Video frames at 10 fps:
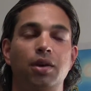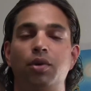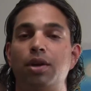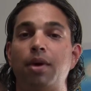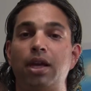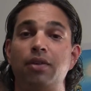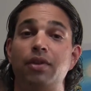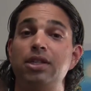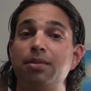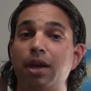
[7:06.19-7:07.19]
What am I
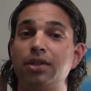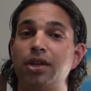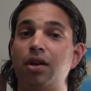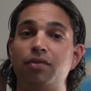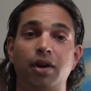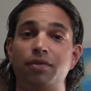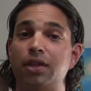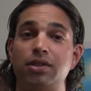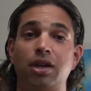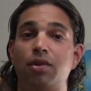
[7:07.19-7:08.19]
convincing myself of
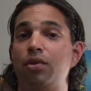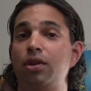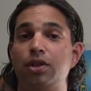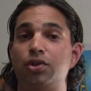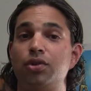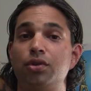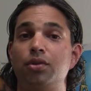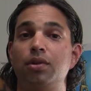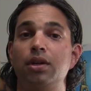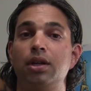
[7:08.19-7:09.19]
that's not really
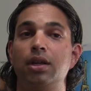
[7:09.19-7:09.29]
true?